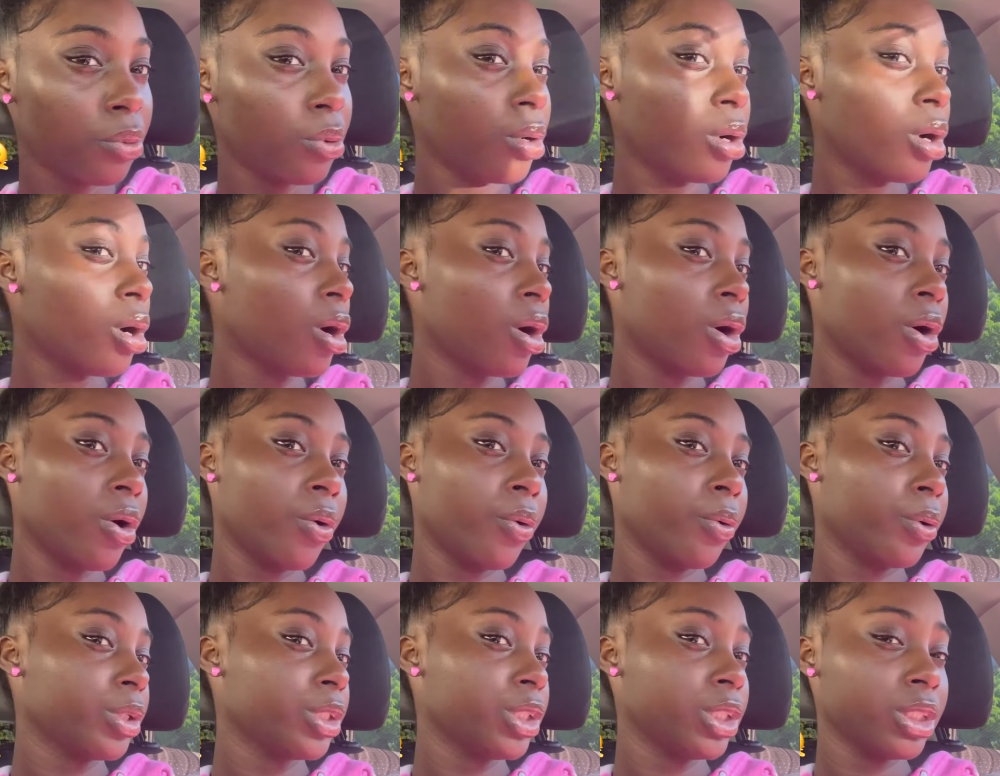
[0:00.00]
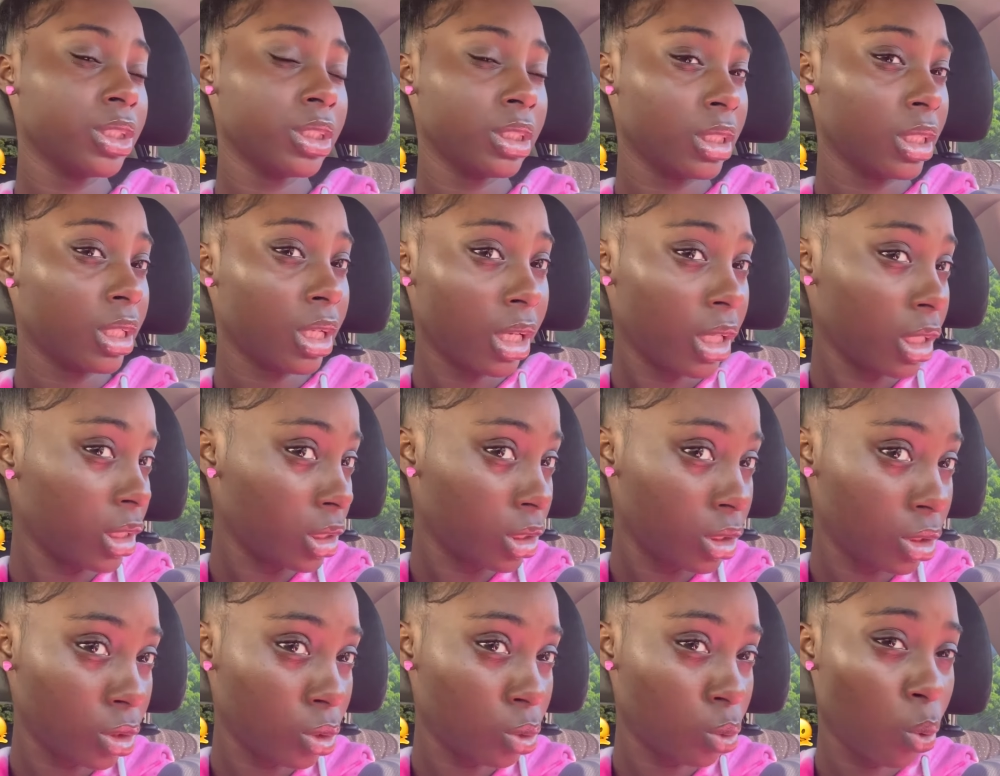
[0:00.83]
which is not
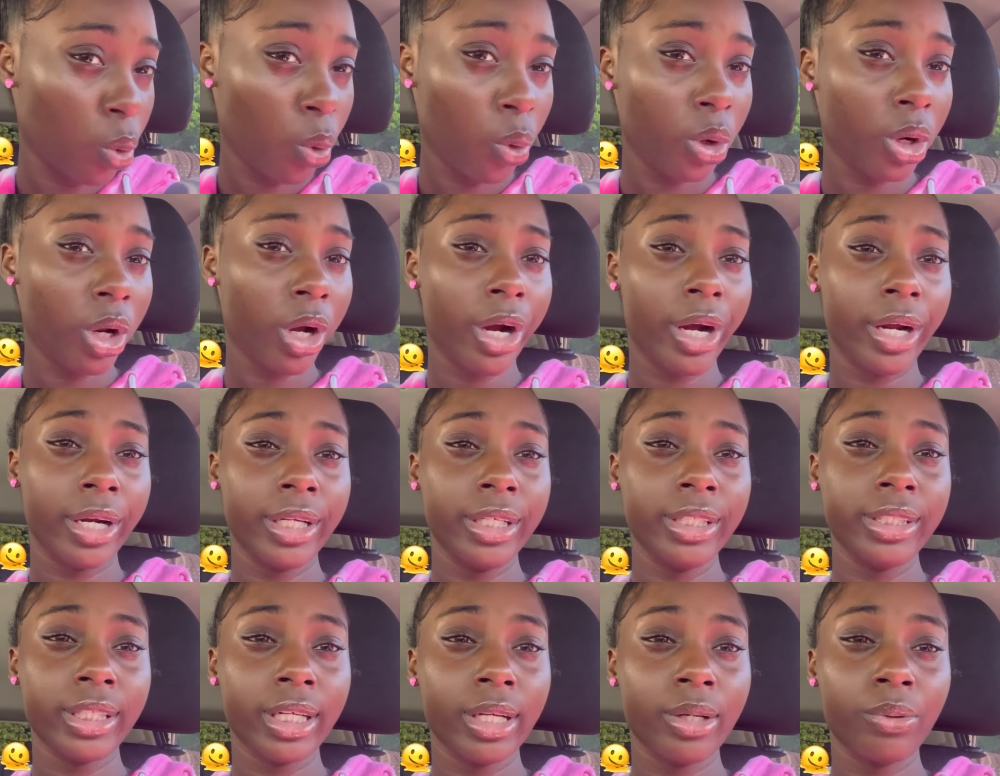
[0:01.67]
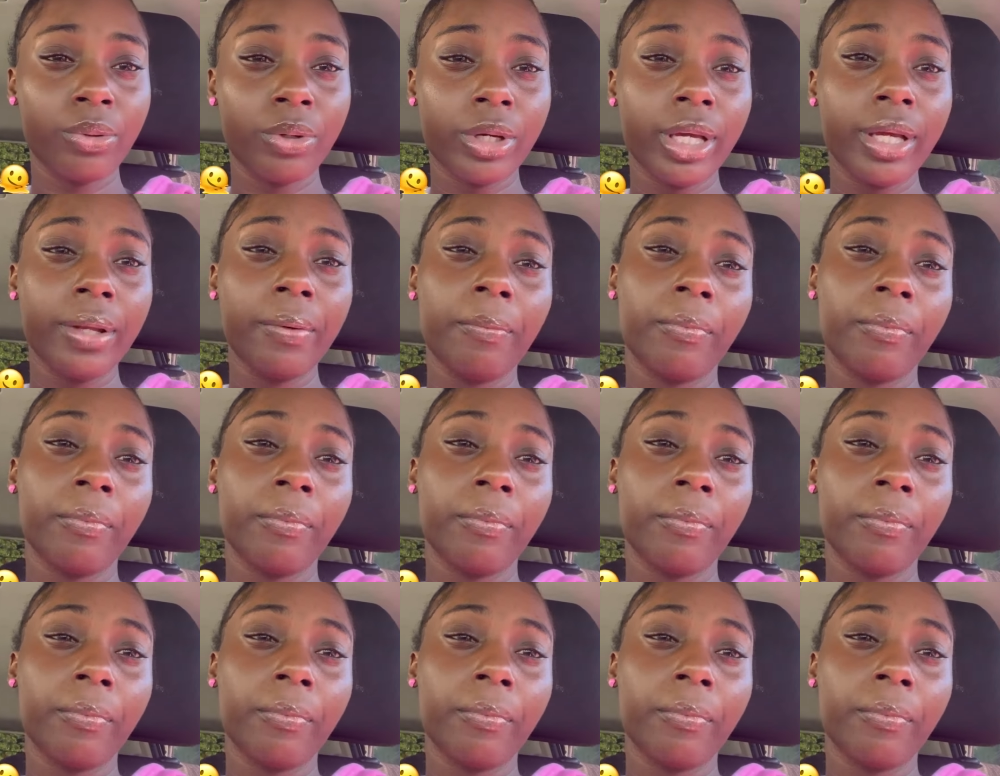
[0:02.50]
good or decent looking.